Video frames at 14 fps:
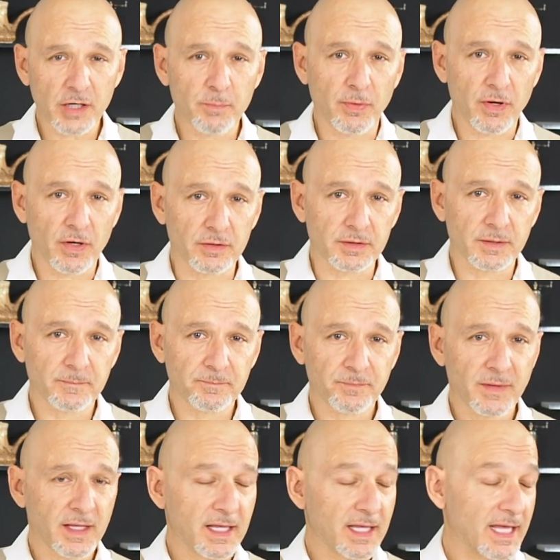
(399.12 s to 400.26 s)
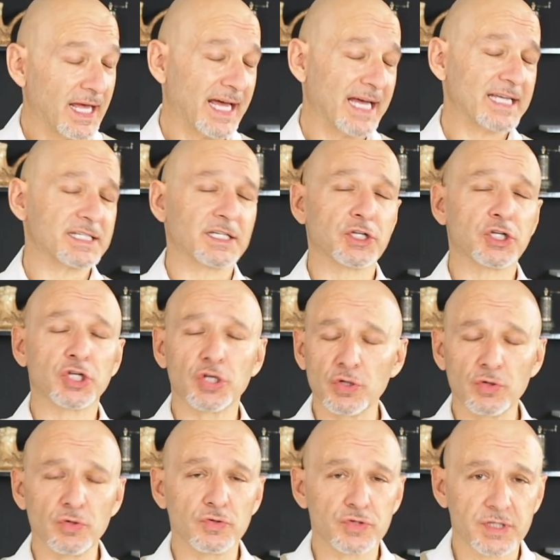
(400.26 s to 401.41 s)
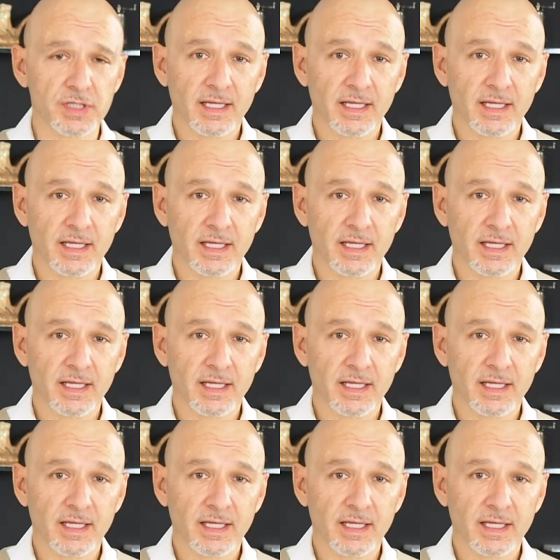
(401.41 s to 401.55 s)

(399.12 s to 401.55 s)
pot has a huge